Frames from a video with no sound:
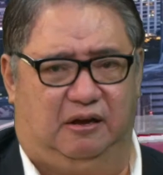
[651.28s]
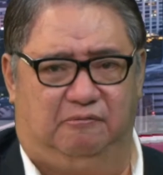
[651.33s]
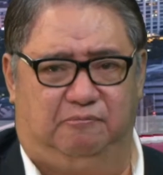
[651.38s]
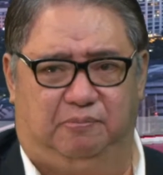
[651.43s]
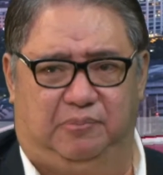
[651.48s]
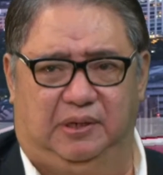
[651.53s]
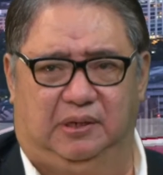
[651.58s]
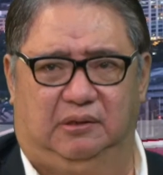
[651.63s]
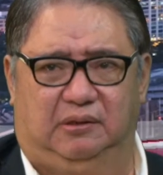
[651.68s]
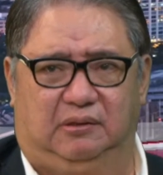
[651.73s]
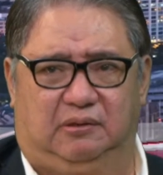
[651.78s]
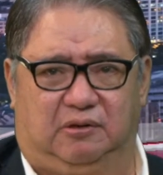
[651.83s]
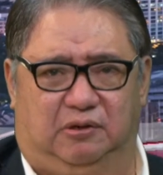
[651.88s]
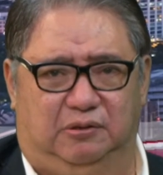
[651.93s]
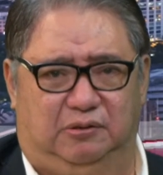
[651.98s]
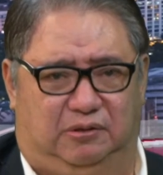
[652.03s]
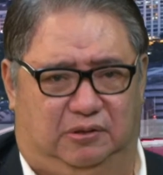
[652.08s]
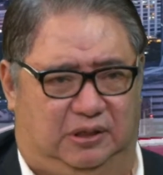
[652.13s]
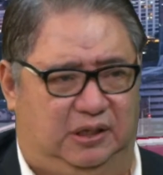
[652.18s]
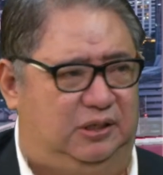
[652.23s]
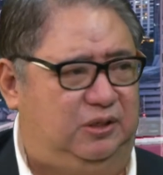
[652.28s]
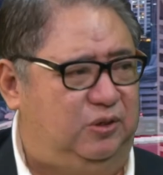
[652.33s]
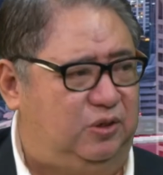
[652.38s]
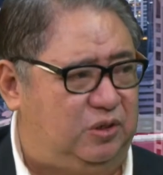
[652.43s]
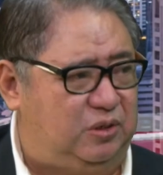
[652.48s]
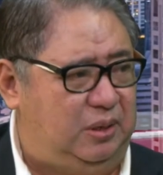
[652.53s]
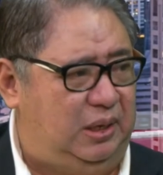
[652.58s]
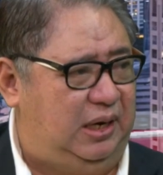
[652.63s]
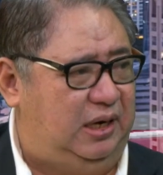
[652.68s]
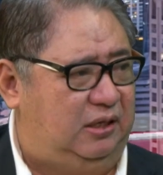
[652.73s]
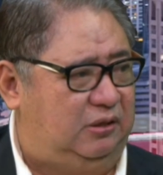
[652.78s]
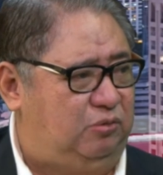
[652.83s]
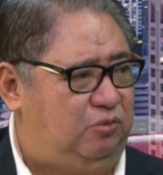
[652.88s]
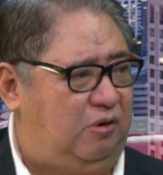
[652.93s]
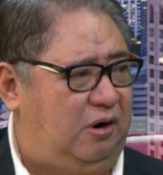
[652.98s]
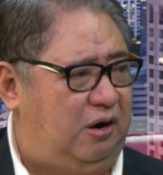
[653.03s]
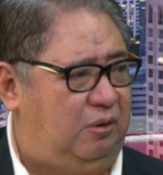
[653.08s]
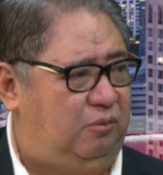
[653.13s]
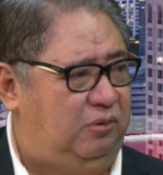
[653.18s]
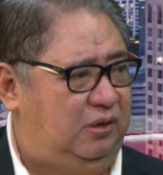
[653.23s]
have been continuously at
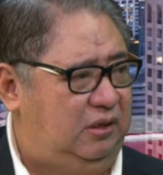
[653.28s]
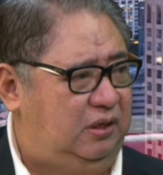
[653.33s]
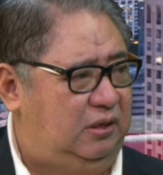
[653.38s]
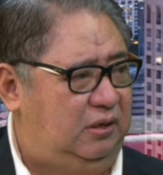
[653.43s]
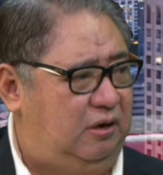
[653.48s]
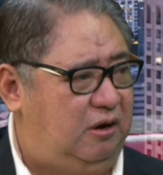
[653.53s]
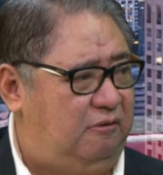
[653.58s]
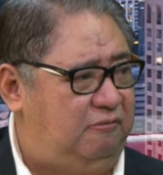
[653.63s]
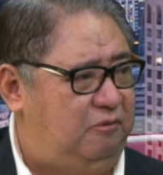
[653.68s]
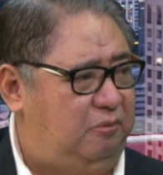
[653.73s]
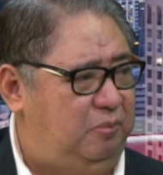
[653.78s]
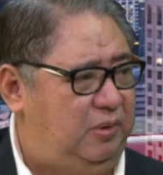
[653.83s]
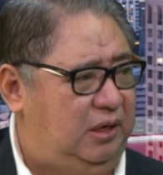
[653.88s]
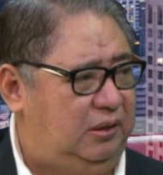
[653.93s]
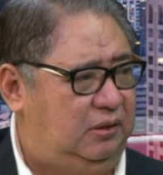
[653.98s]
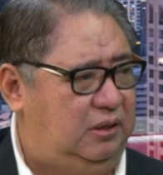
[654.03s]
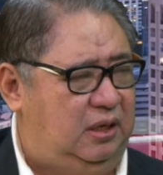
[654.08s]
war with the government.